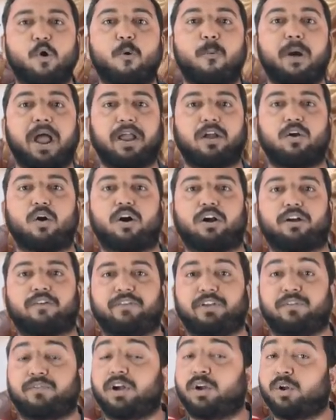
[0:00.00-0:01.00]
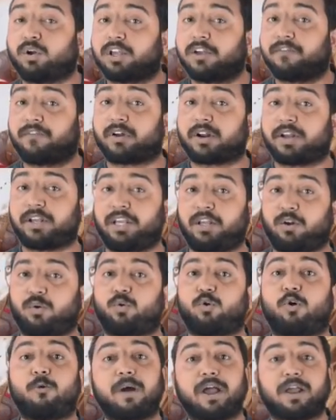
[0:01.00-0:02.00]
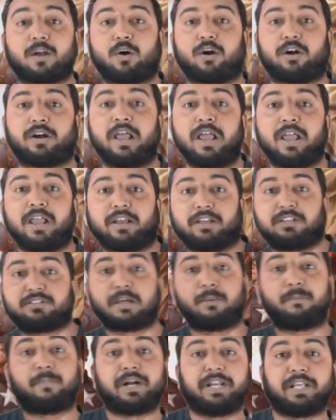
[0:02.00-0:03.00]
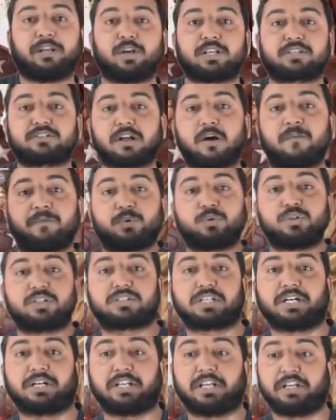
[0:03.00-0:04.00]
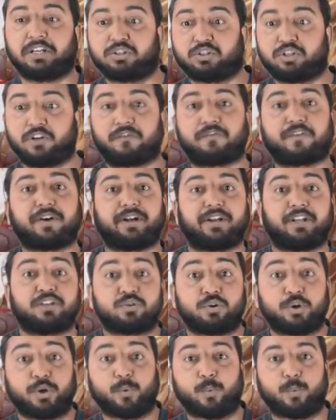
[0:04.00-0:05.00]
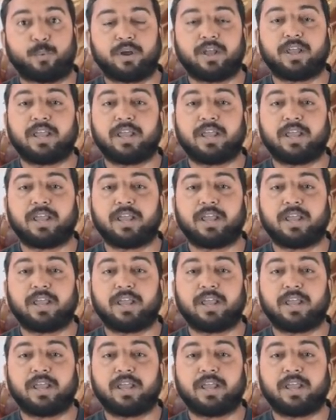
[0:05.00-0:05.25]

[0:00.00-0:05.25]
Oh my god, we were looking for a hero, oh my god, somebody who has come to the city, he's different, he's new.